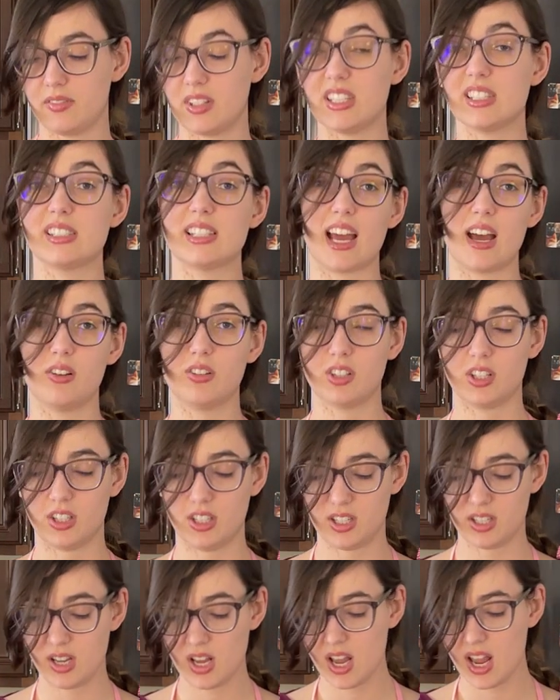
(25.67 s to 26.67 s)
They sound
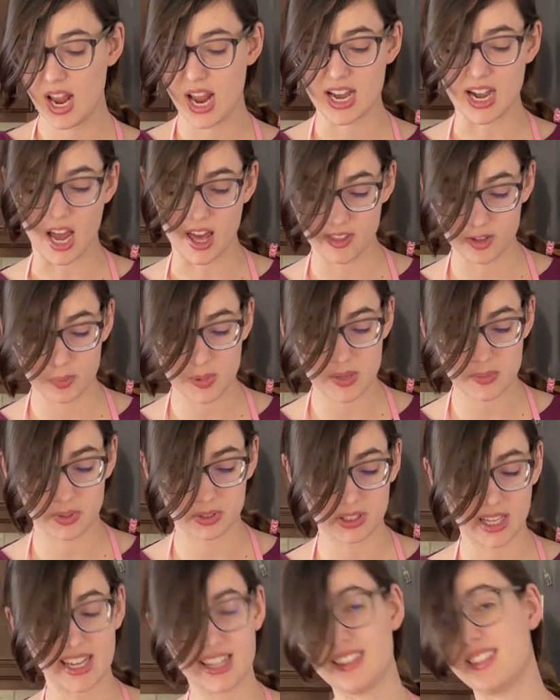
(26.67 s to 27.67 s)
good and other people
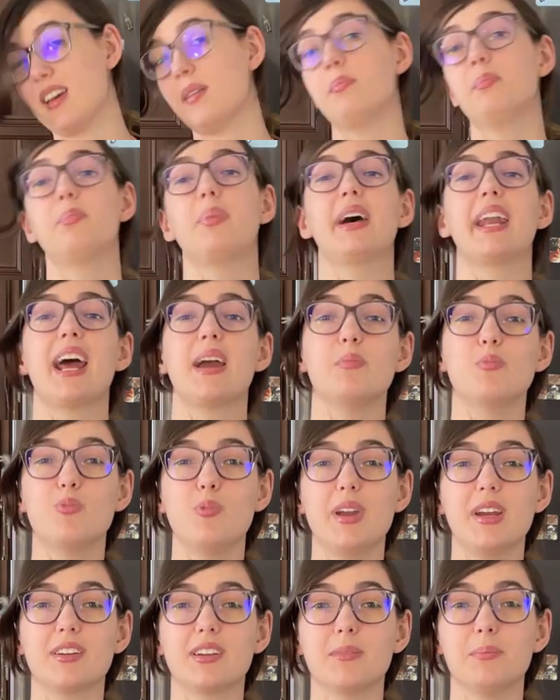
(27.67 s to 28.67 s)
like them, but I'm
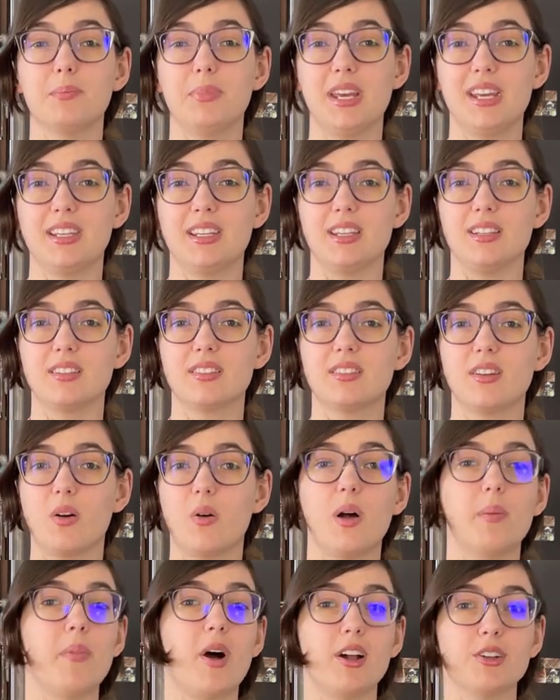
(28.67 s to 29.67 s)
weird and picky, so
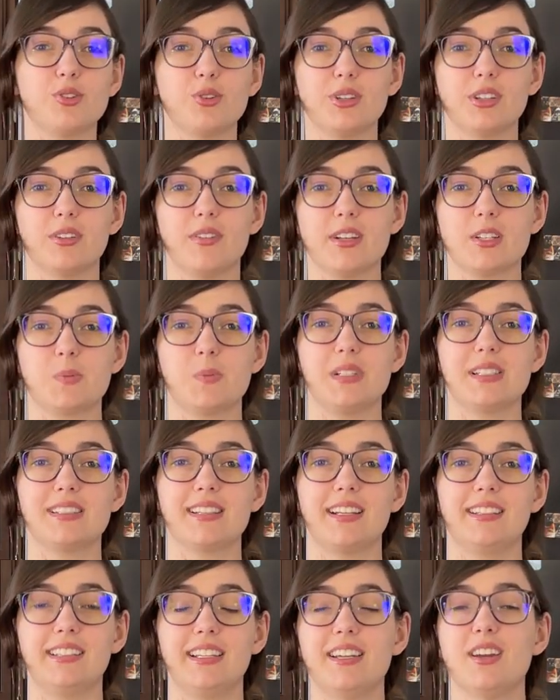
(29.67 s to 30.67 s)
I'm altering the recipe
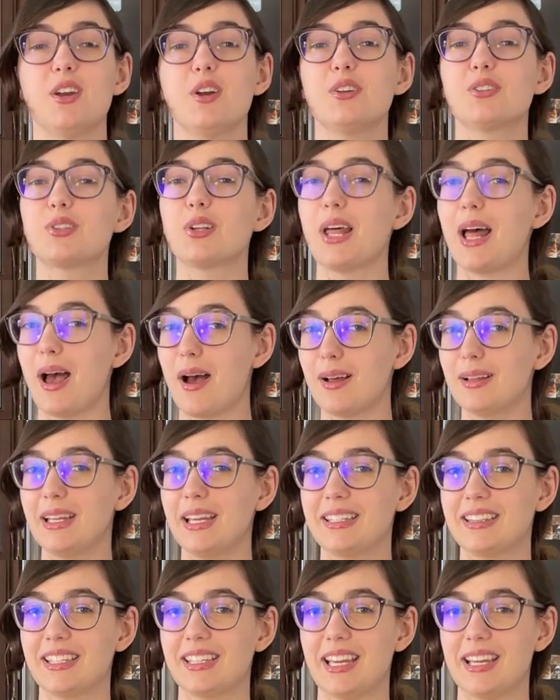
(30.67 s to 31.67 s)
slightly so that I'll
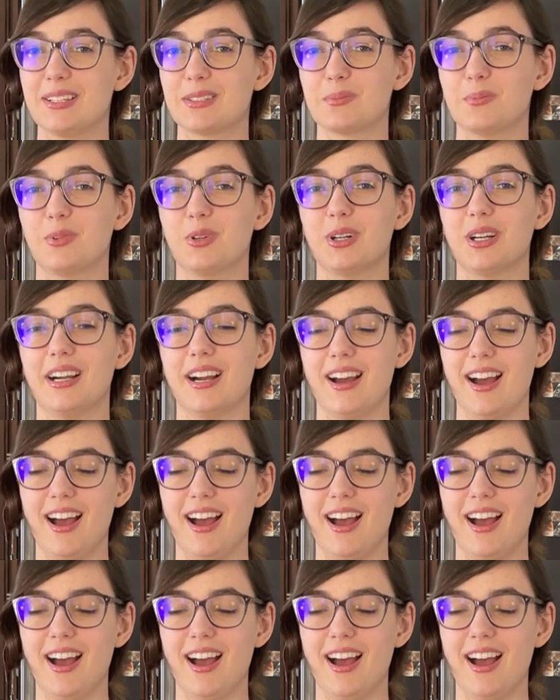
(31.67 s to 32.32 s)
like the cakes more.